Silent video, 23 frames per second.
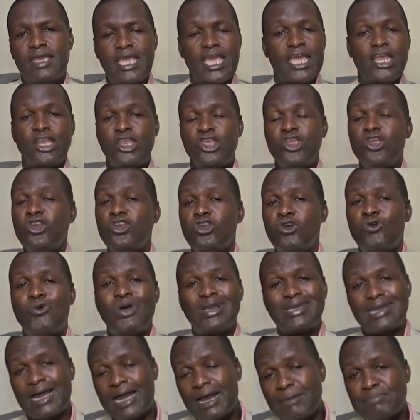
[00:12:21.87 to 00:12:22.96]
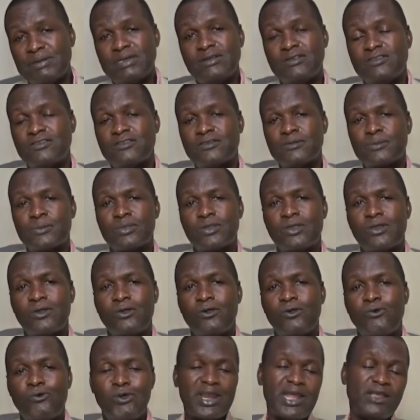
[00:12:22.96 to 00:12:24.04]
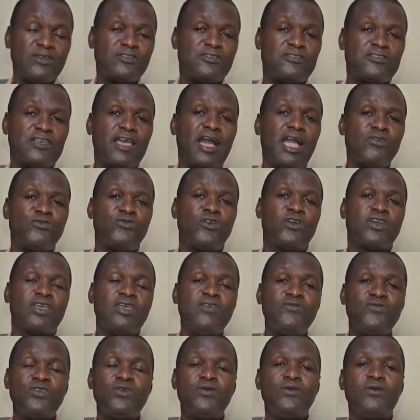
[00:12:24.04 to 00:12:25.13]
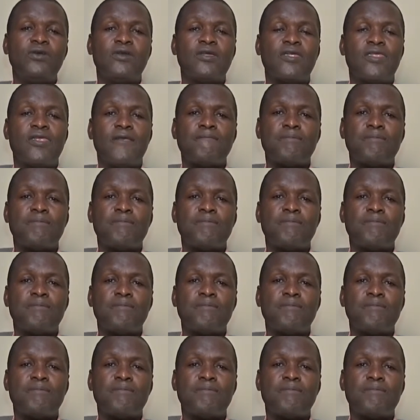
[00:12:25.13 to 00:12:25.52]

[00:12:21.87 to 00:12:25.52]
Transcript: And you know what happens? When I say I forgive you,